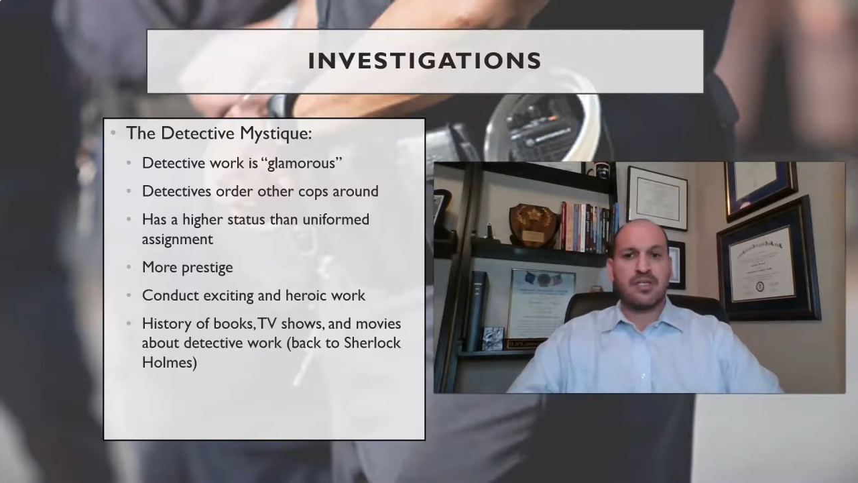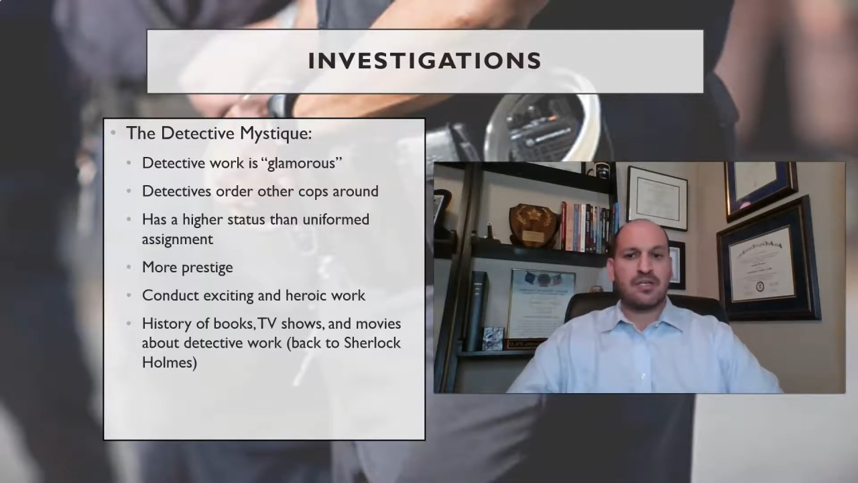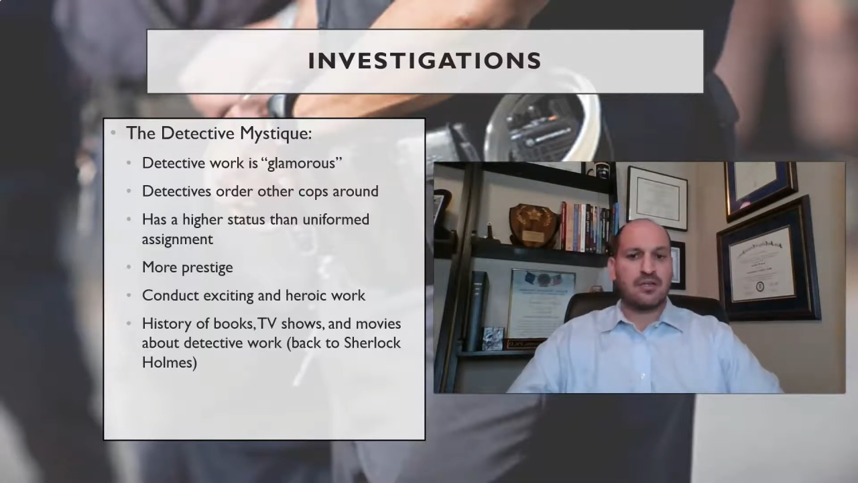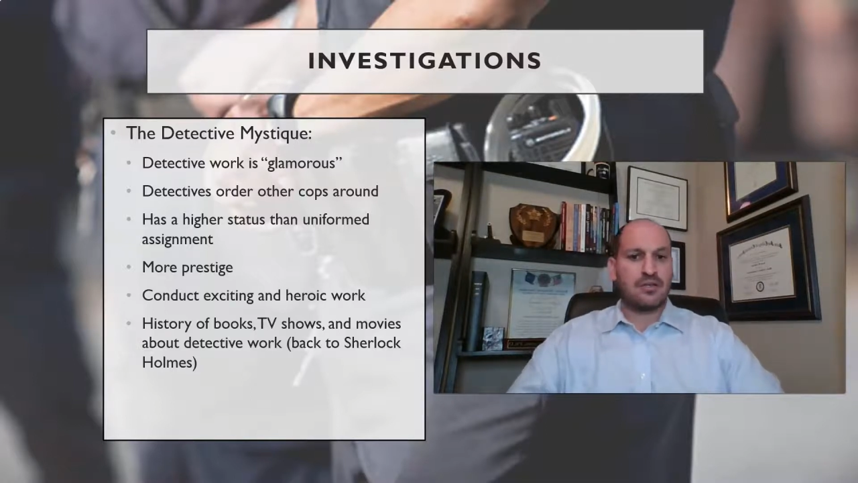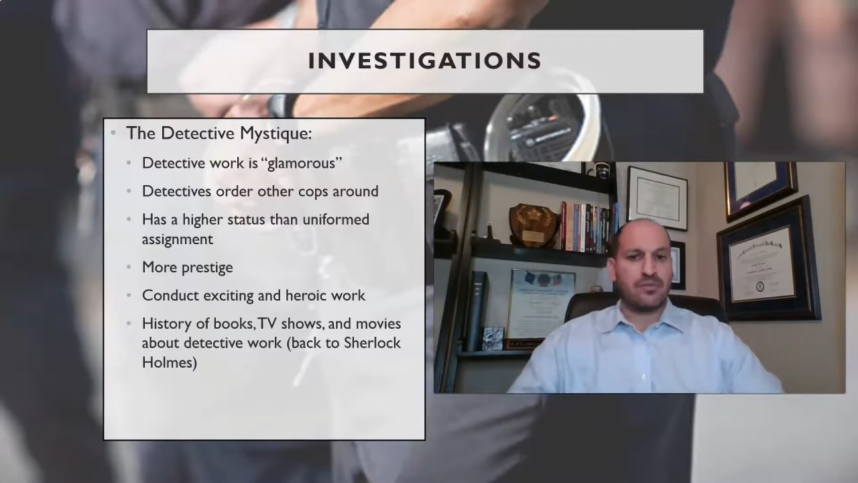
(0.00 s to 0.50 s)

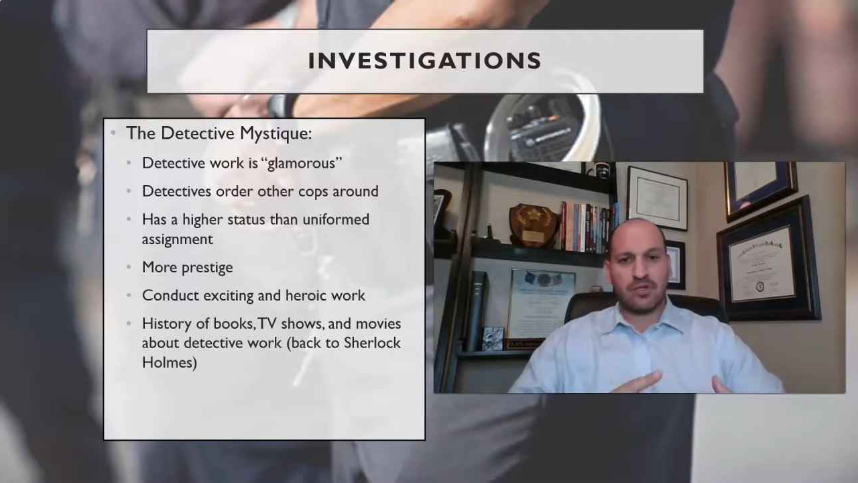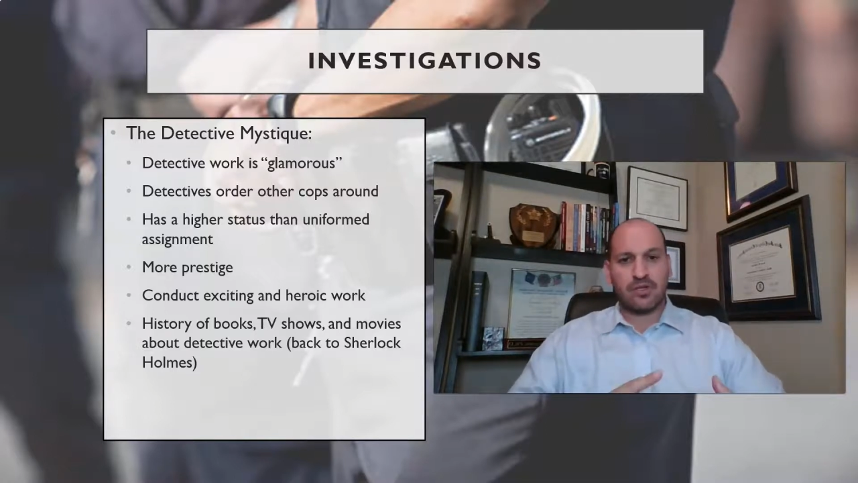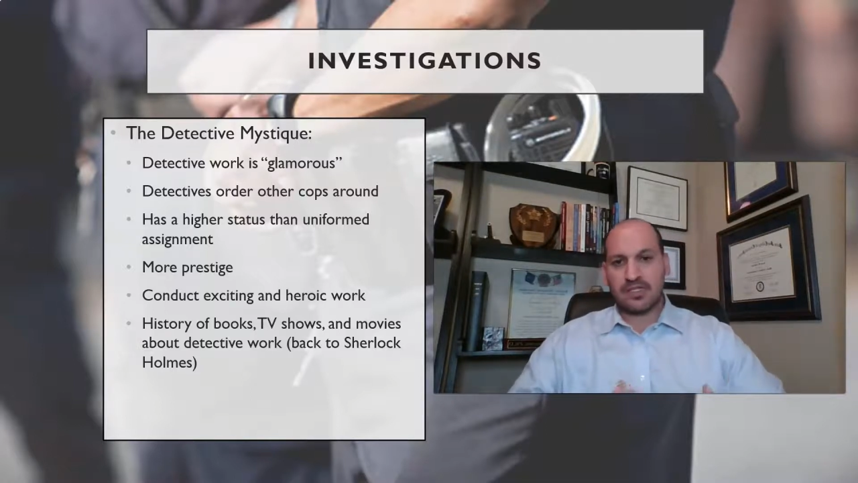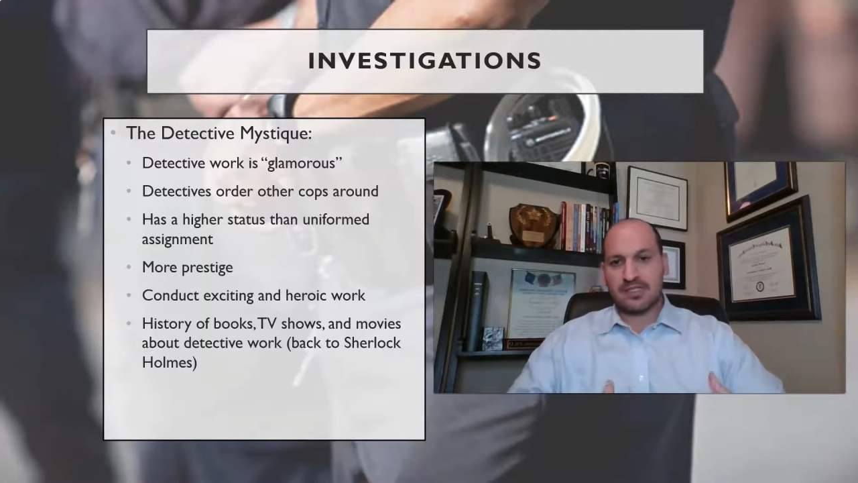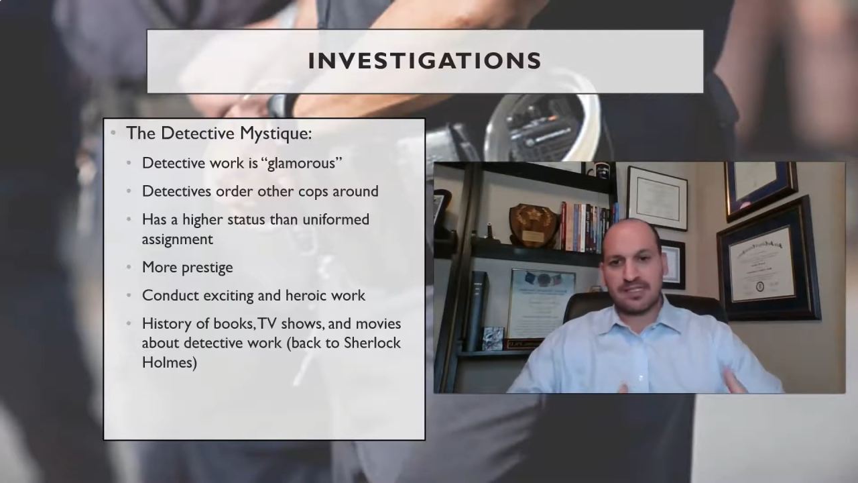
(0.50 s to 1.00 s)
the work
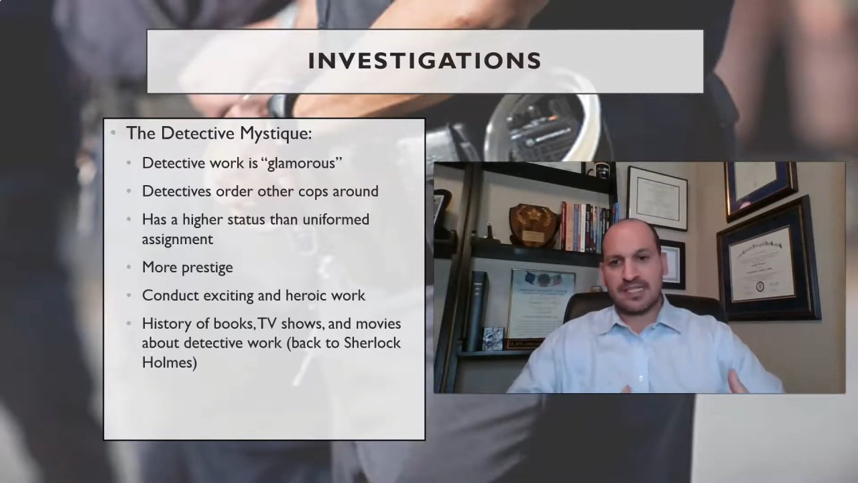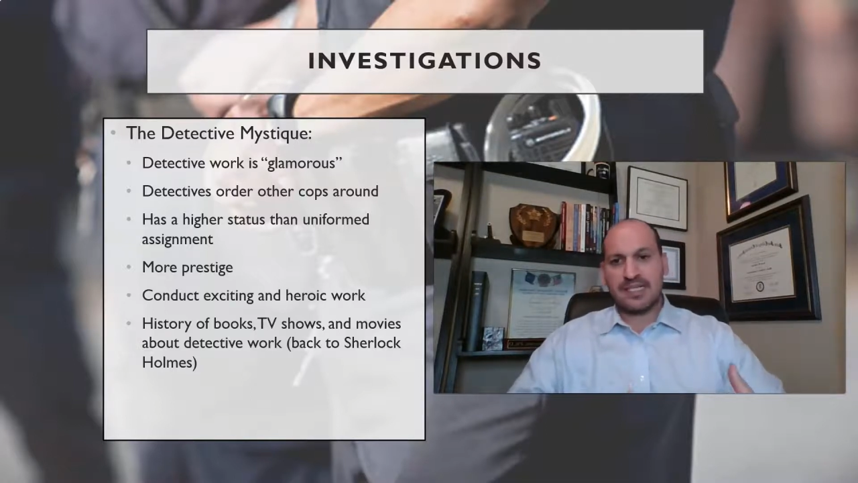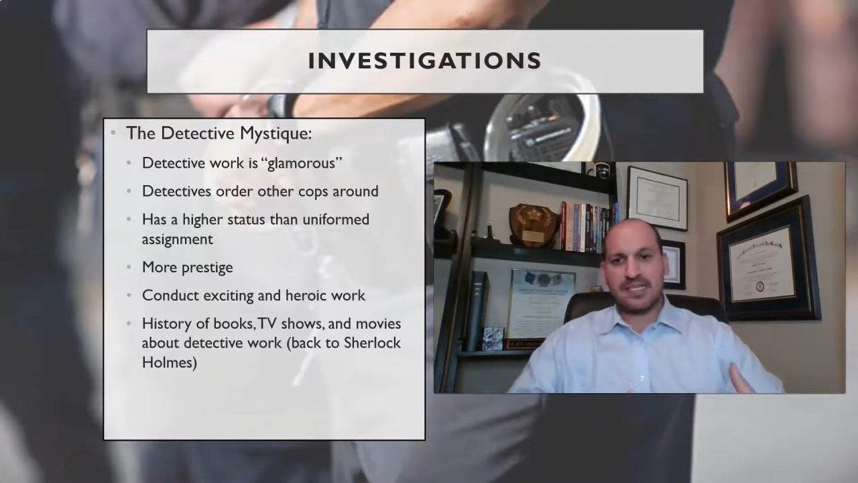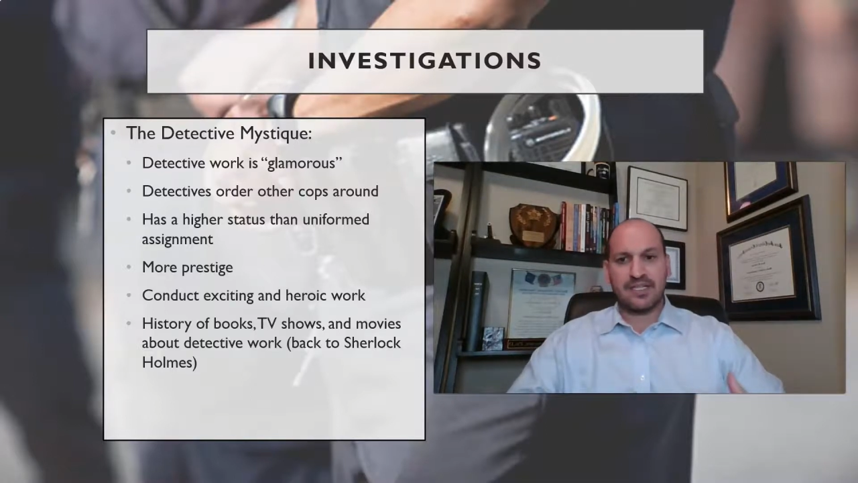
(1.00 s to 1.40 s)
is exciting,